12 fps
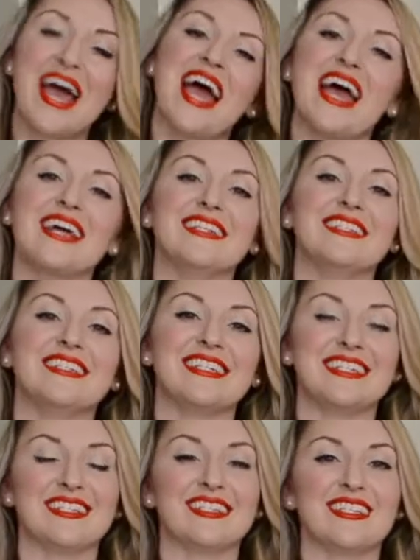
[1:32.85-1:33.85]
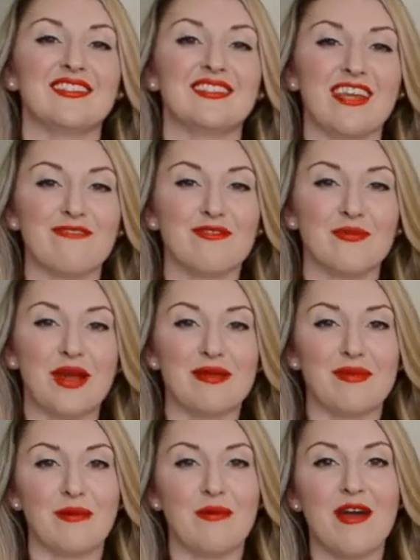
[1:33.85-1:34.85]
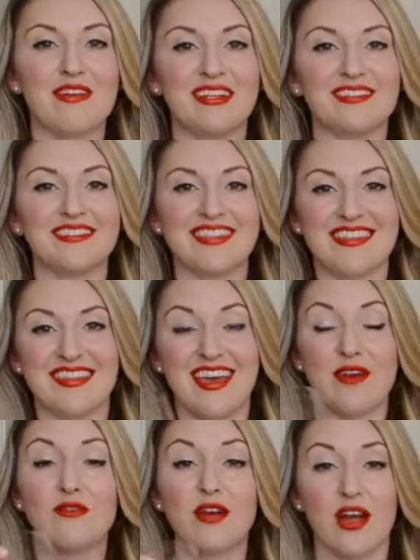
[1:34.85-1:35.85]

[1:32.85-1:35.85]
and it's the safer way to make brownies than the other